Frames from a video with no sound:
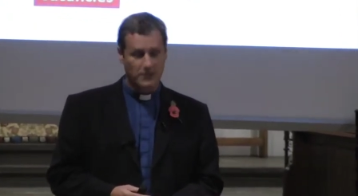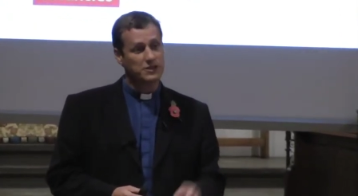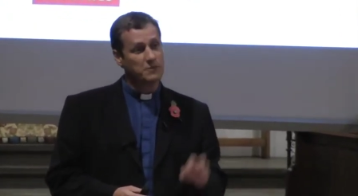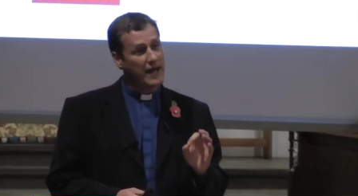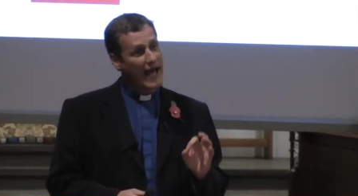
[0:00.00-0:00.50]

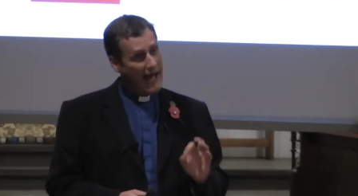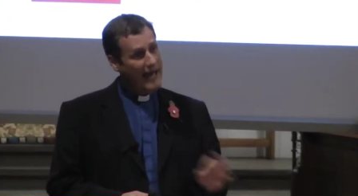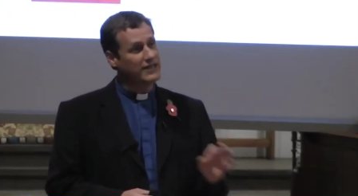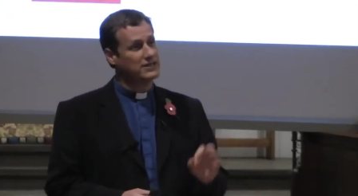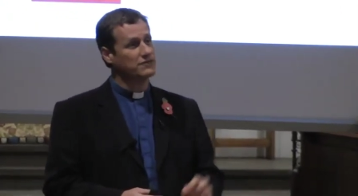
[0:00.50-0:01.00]
To be
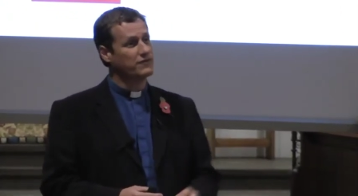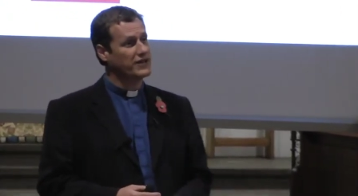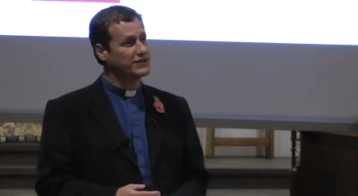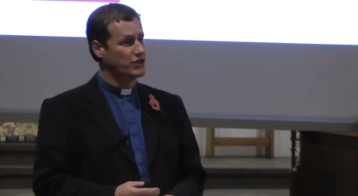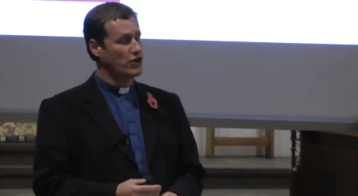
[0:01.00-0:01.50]

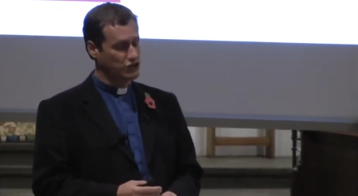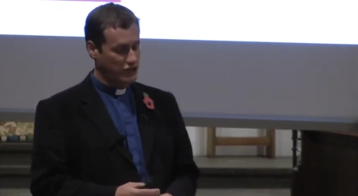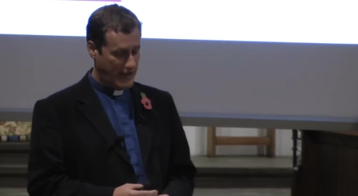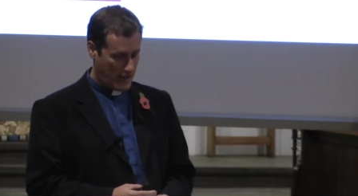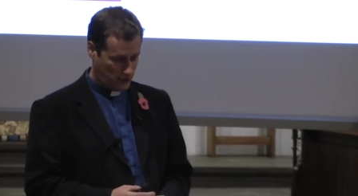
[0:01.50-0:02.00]
actively
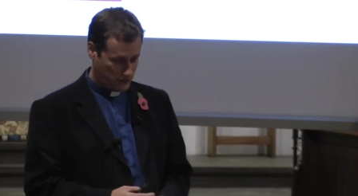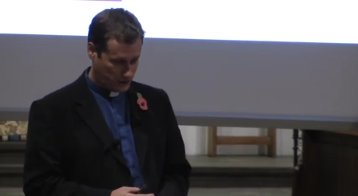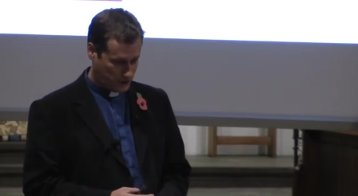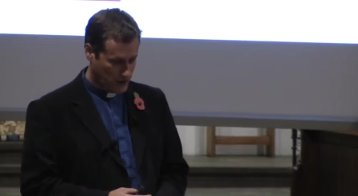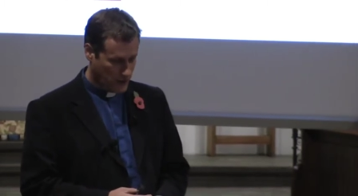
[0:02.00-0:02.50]
searching
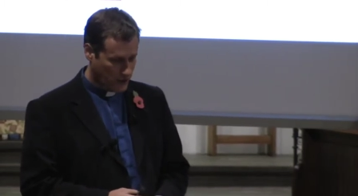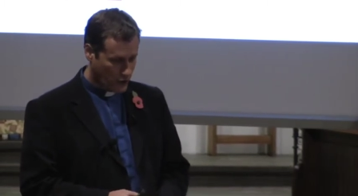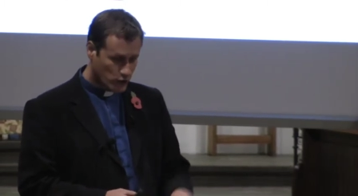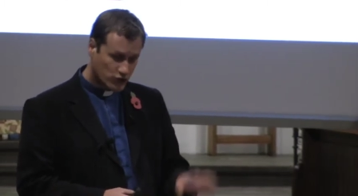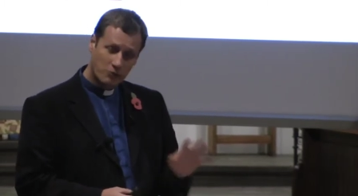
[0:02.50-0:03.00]
out
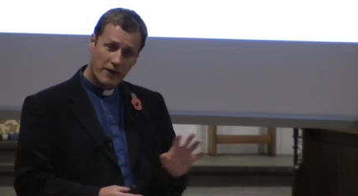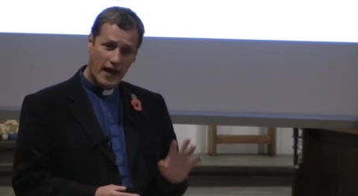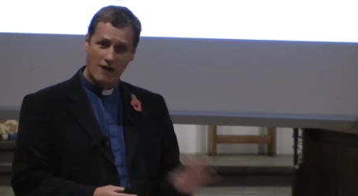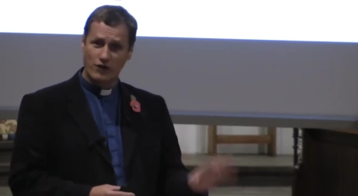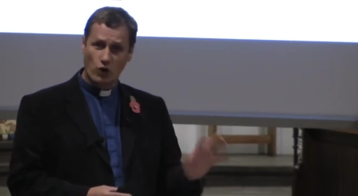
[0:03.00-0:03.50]
those who may
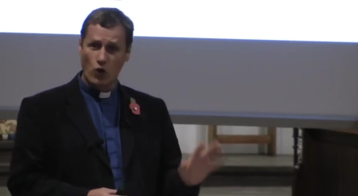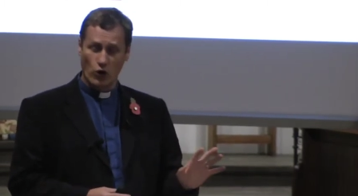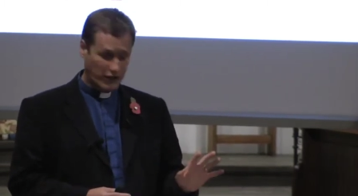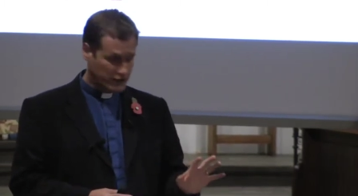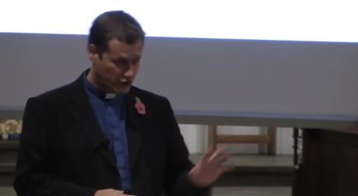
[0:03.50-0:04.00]
have a
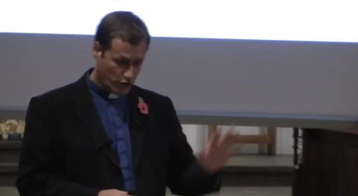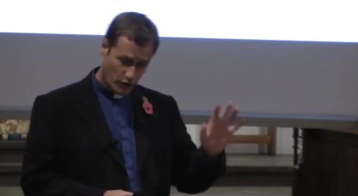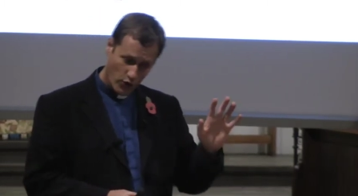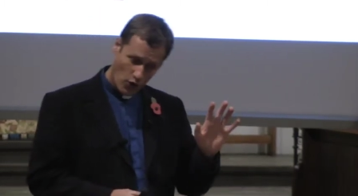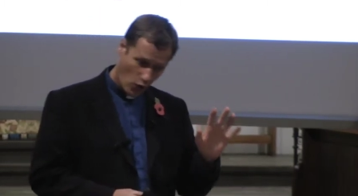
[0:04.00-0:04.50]
calling
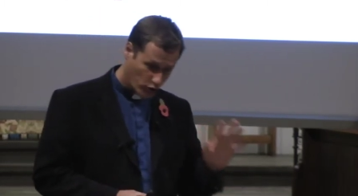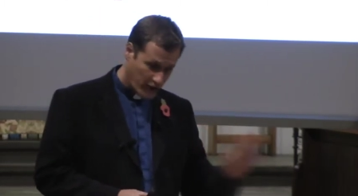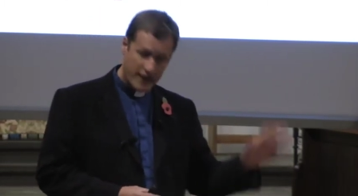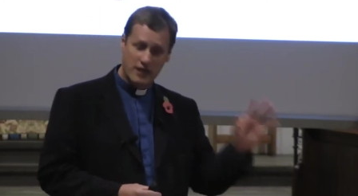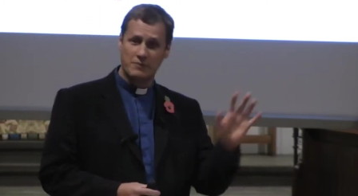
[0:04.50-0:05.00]
to
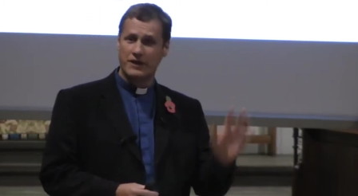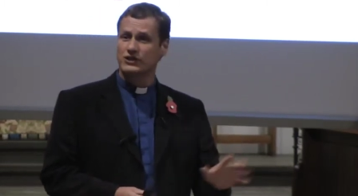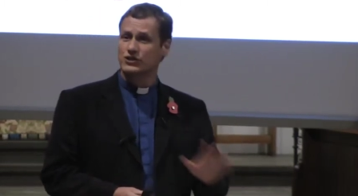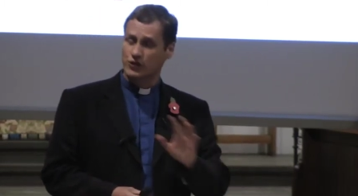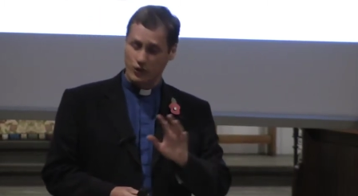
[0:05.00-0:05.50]
ordained
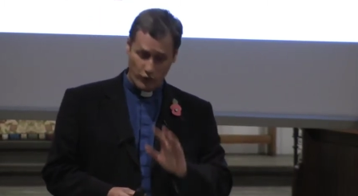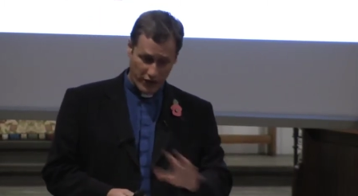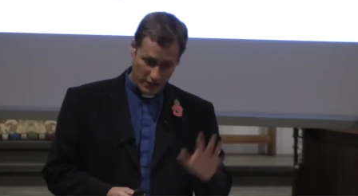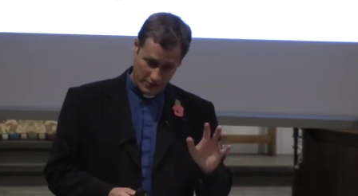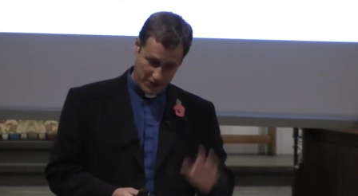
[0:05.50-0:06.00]
ministry,
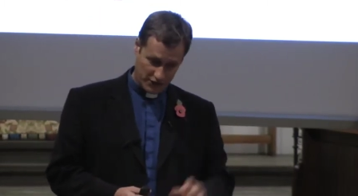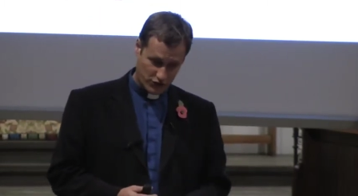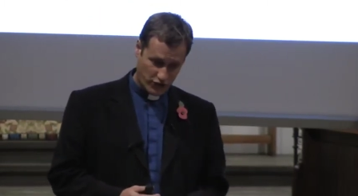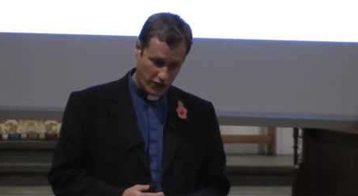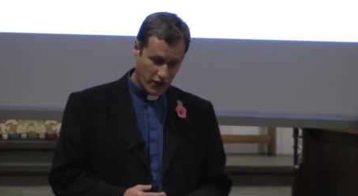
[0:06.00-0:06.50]
reader
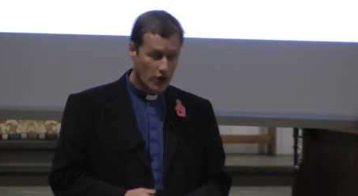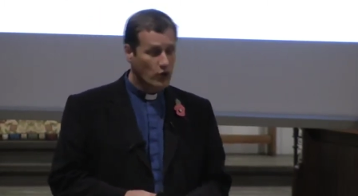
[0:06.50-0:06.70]
ministry,